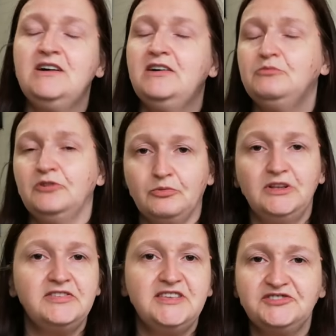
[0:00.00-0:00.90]
That was
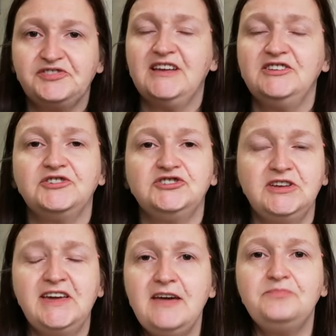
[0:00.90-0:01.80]
one of these things that
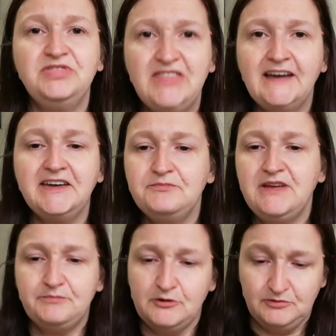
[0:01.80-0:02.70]
she kept nagging me
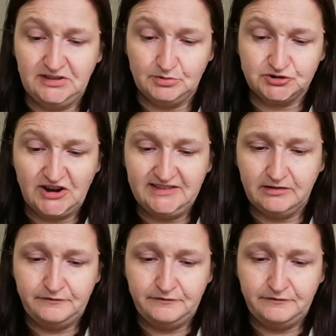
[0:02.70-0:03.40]
about when I was trying to